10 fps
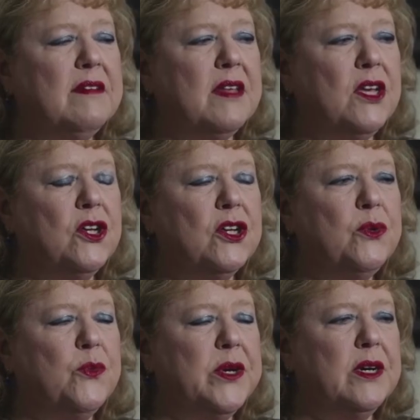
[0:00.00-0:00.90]
has a
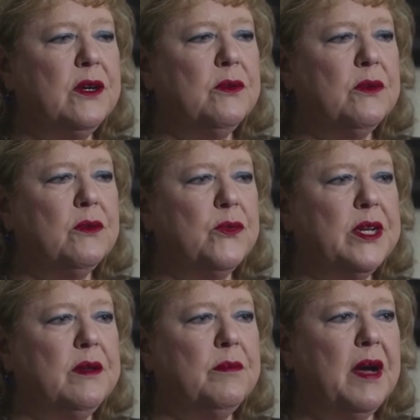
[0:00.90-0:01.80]
good will
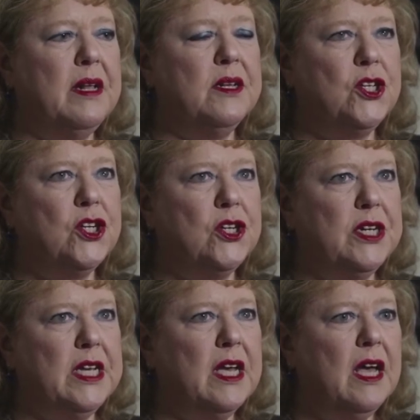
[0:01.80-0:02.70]
written by an
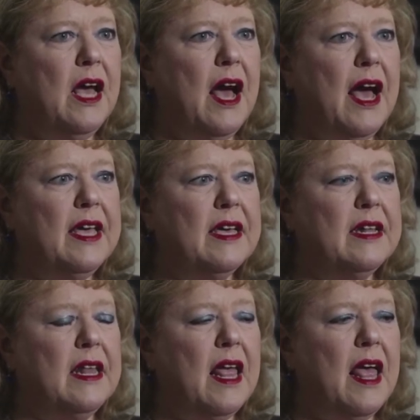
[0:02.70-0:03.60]
attorney, I
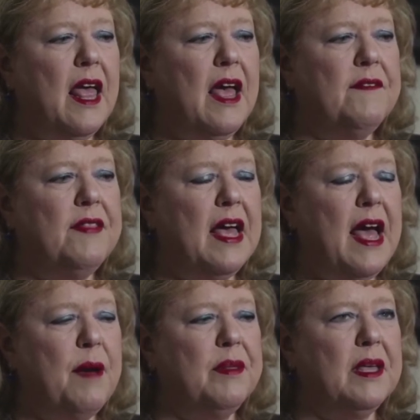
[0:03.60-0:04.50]
can have the
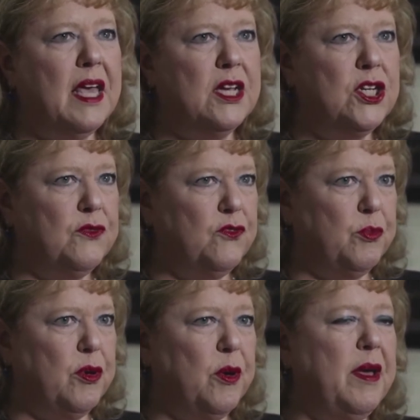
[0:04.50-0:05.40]
application for
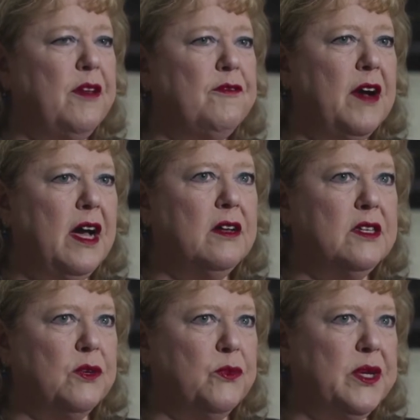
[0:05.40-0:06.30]
probate
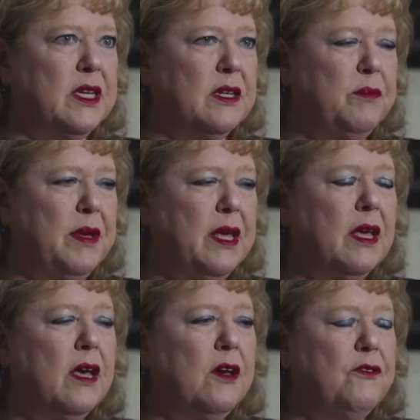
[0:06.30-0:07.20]
filed and we can be
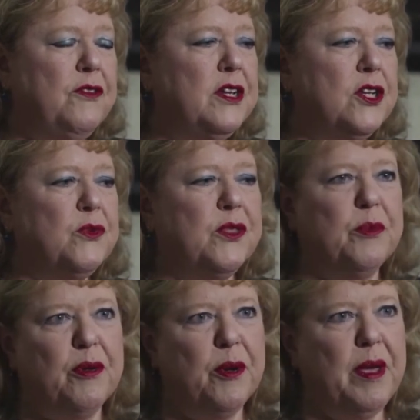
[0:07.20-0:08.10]
finished with the
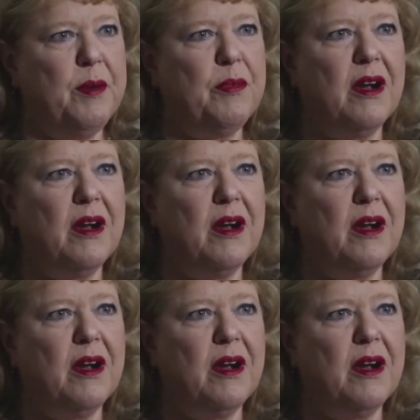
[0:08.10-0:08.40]
probate